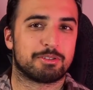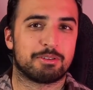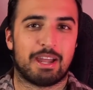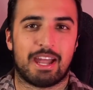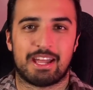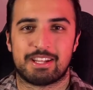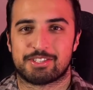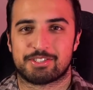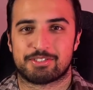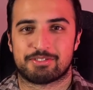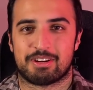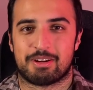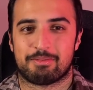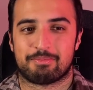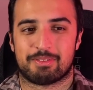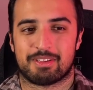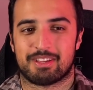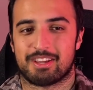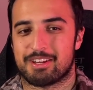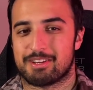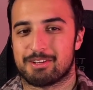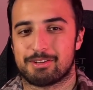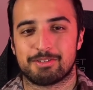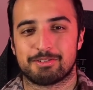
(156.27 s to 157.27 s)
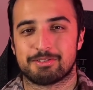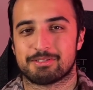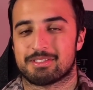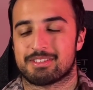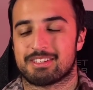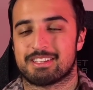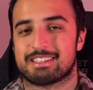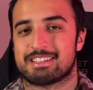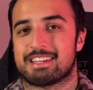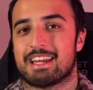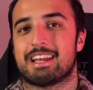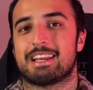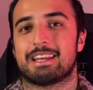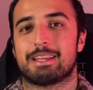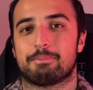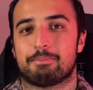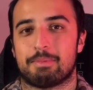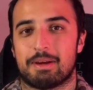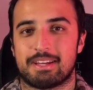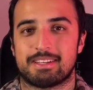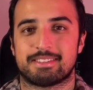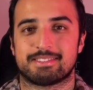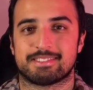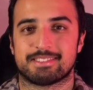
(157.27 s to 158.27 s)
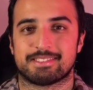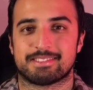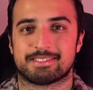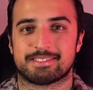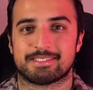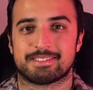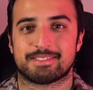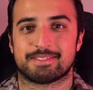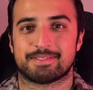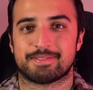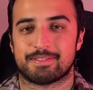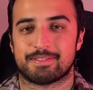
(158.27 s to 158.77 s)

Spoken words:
head strap that I use on a daily basis.